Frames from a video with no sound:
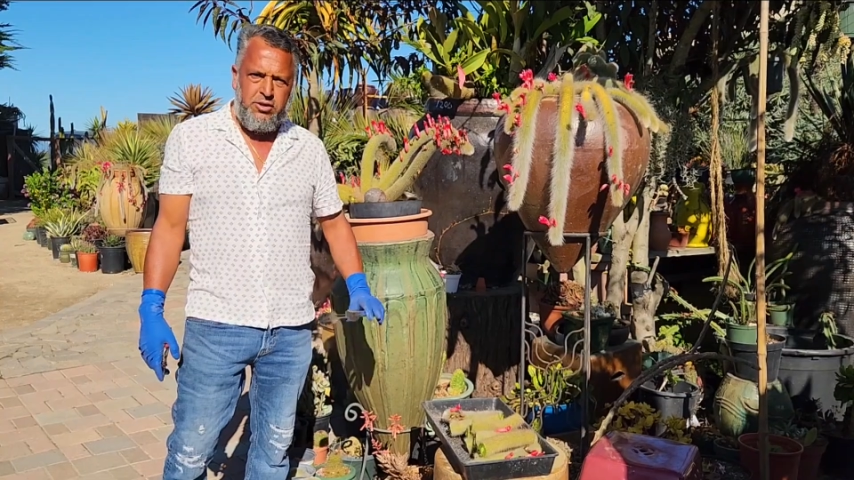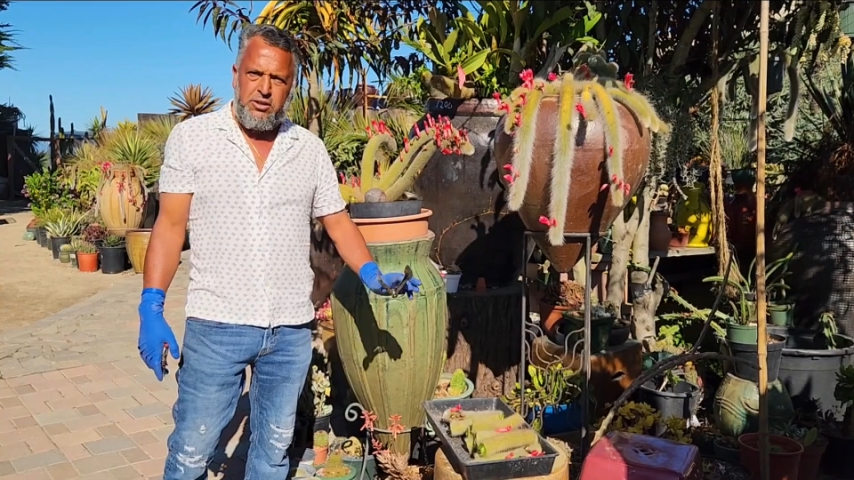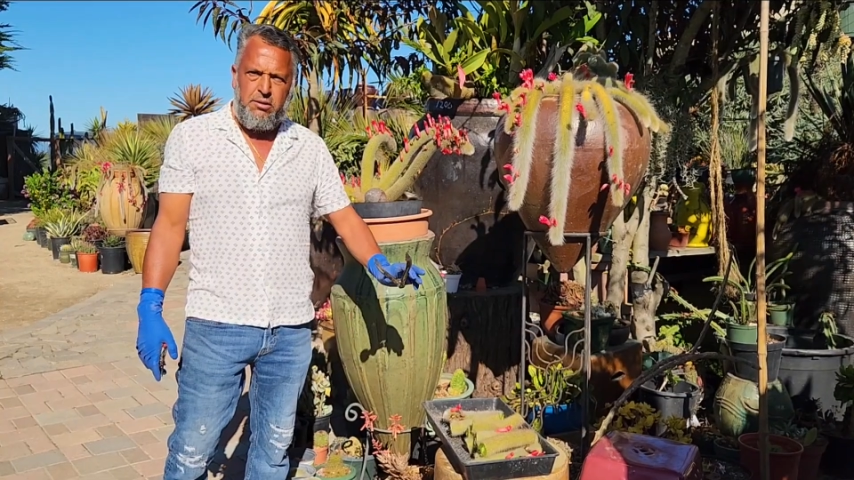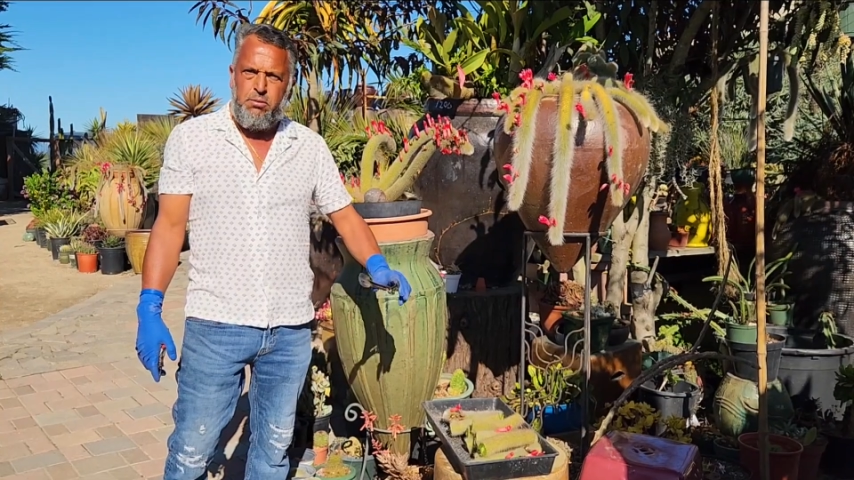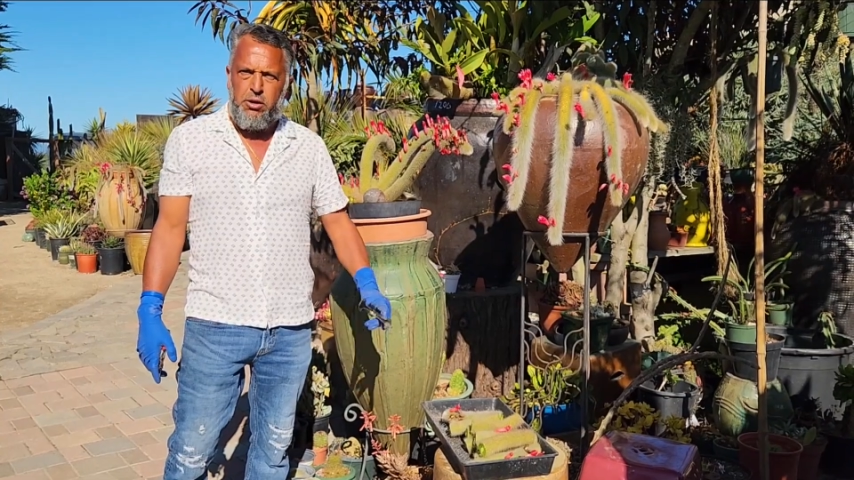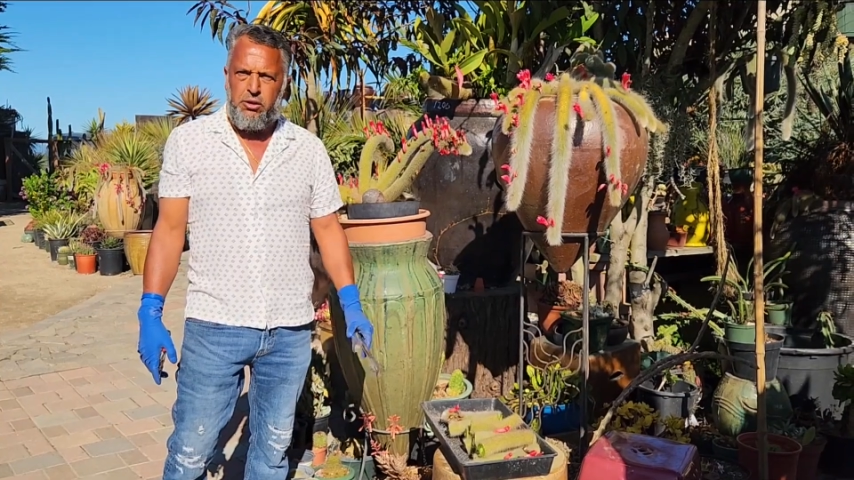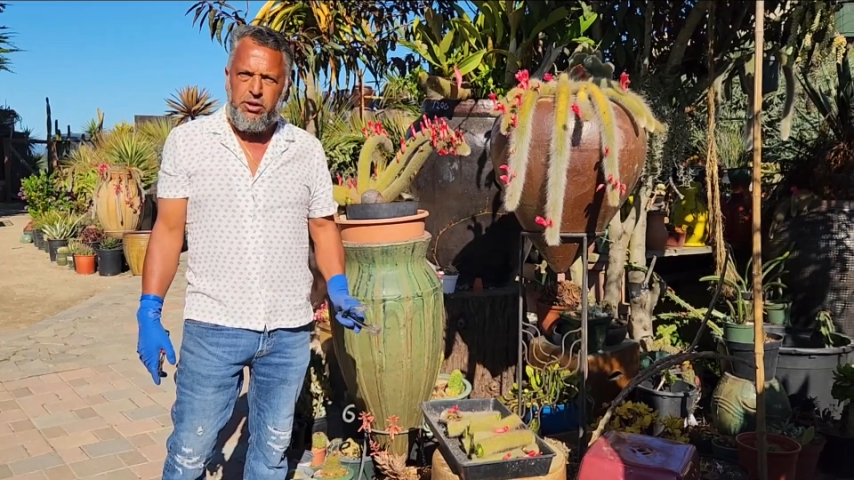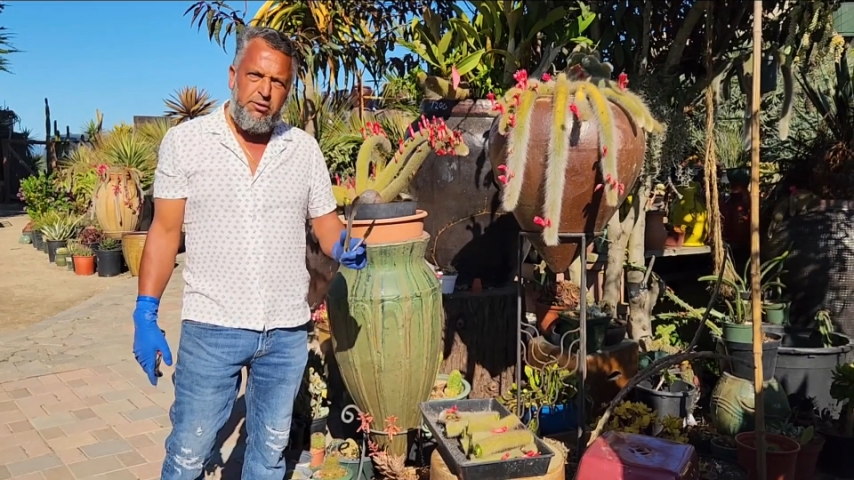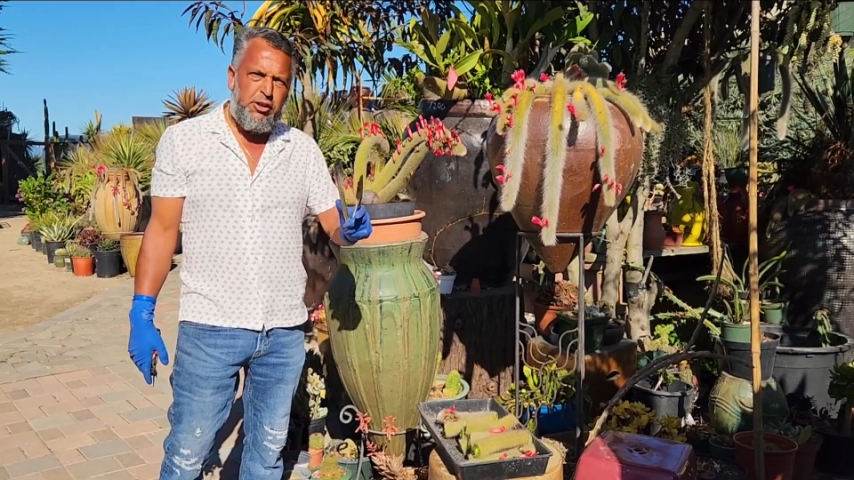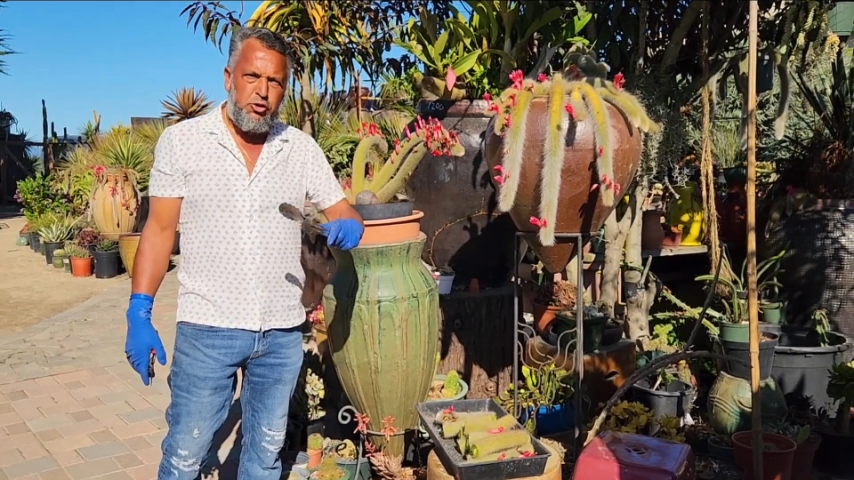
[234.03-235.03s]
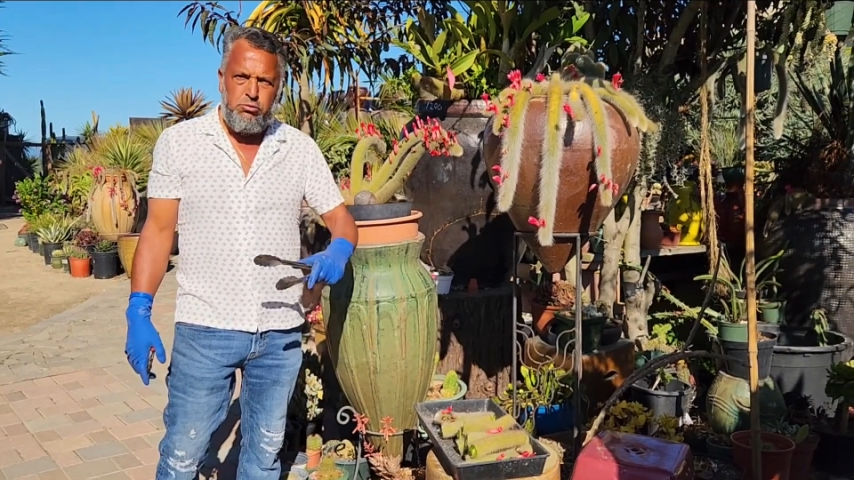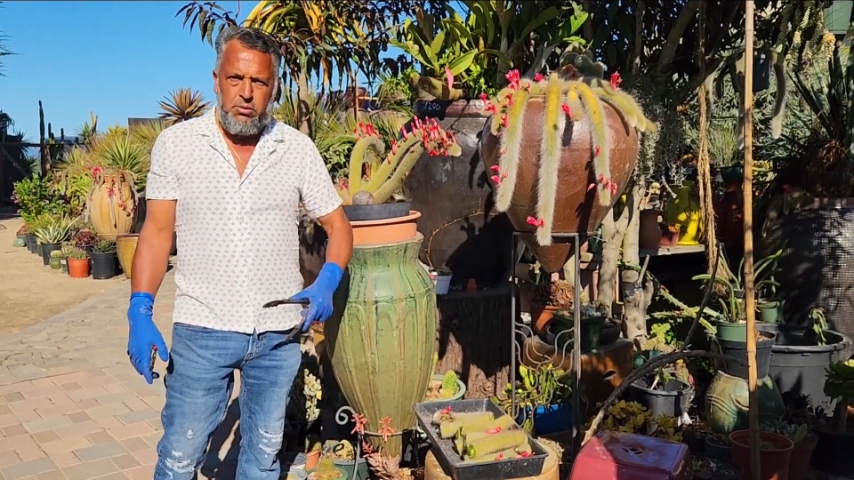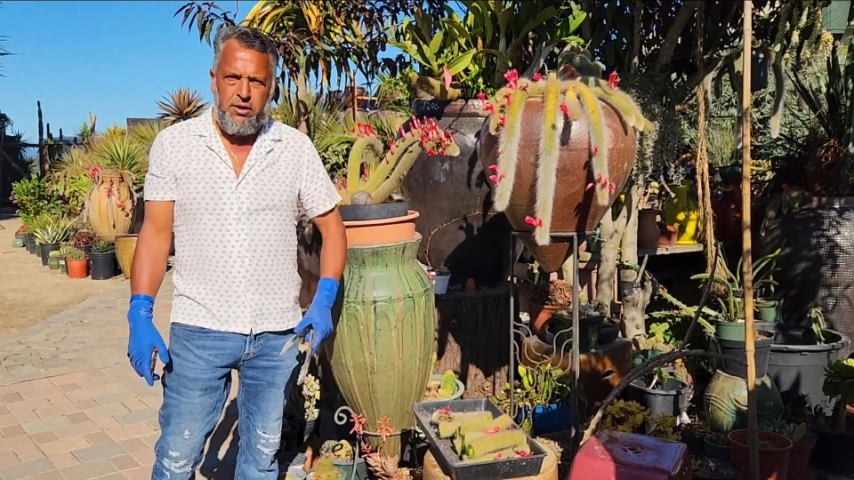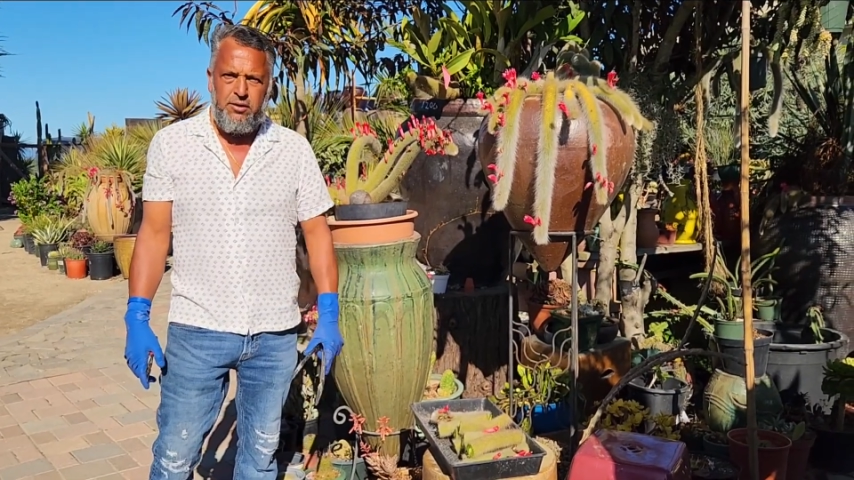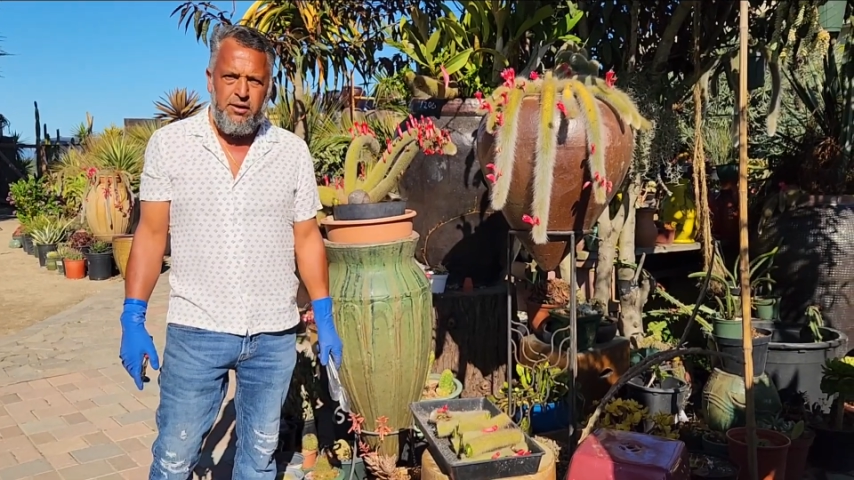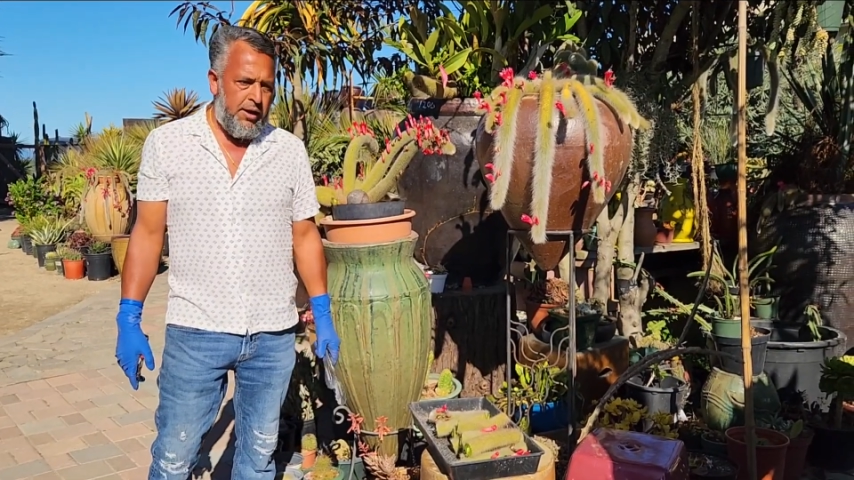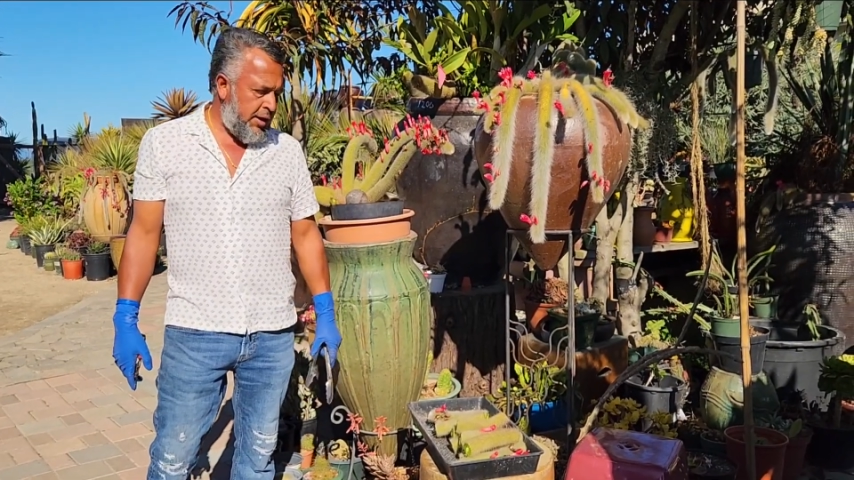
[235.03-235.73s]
Just leave them alone, even 2 months.